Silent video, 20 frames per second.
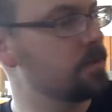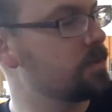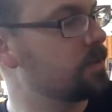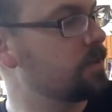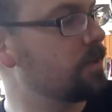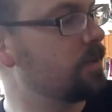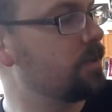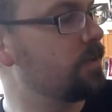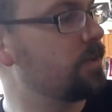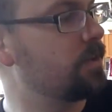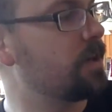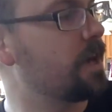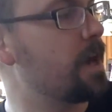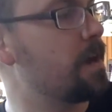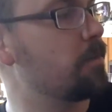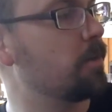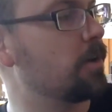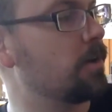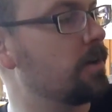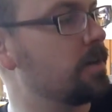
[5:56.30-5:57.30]
you do your
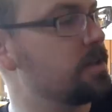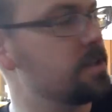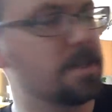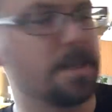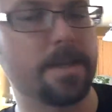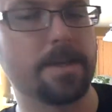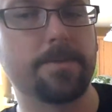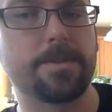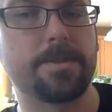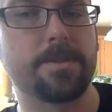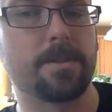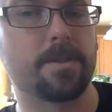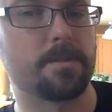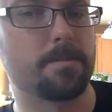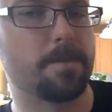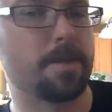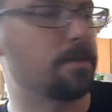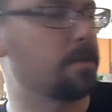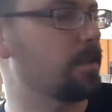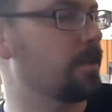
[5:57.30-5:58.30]
hammer-ons like we talked
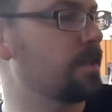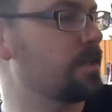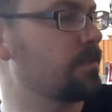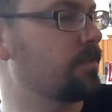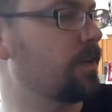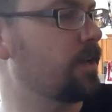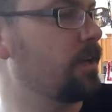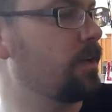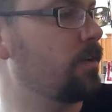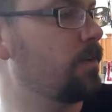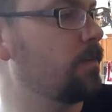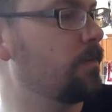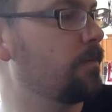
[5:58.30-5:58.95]
about in the last video.